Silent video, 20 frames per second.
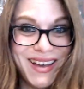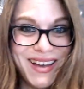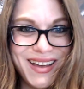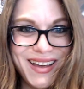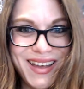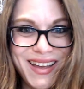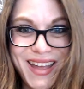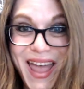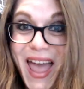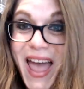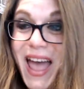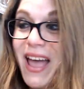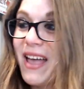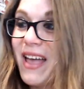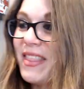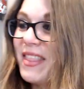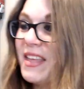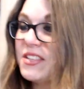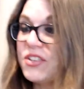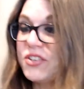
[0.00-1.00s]
Yeah,
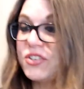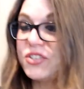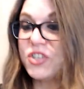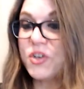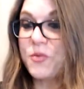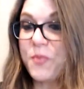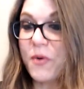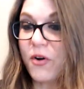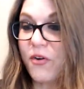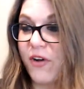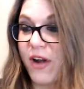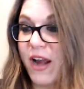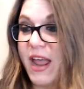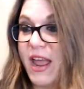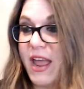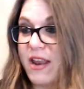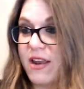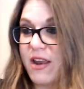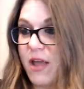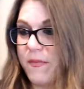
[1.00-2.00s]
these are super great.
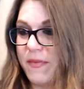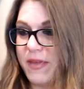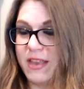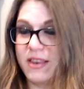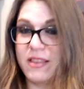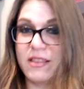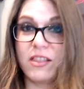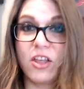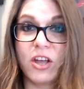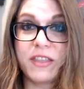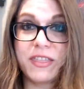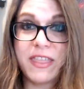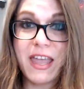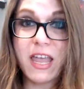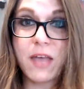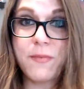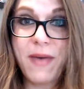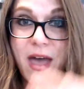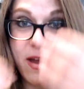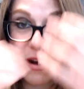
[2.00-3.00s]
And I mean, look, think
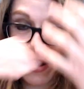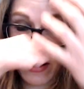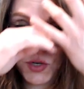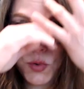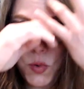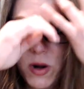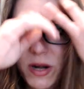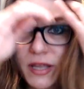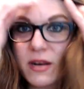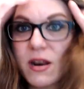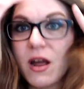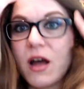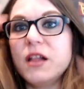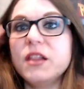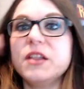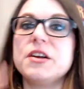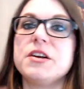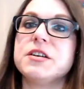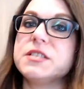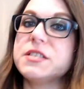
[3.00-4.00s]
about it. twenty
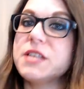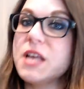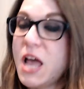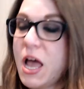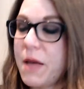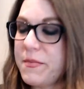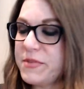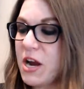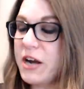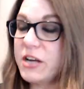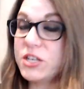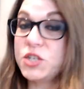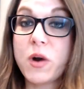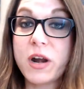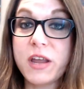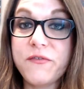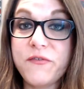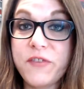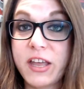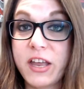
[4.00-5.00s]
dollars, I'm sorry,
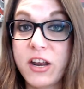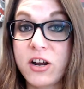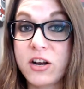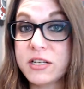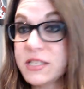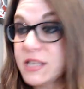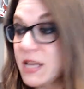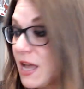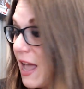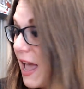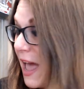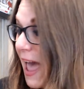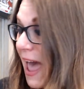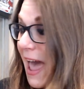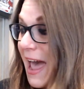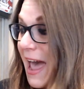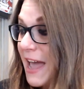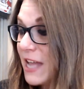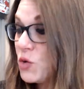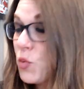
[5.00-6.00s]
twenty figures
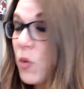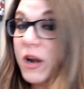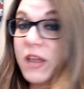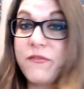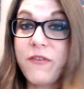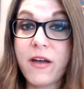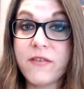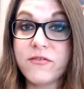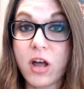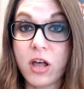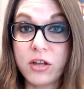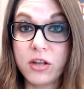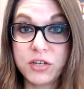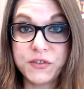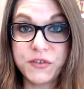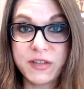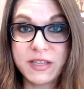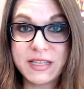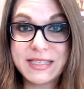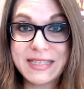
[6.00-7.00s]
at twenty-five dollars
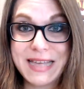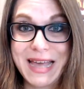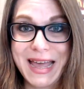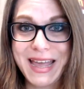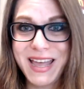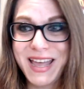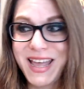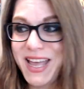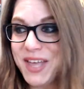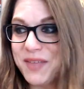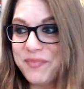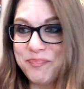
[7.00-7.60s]
for the set.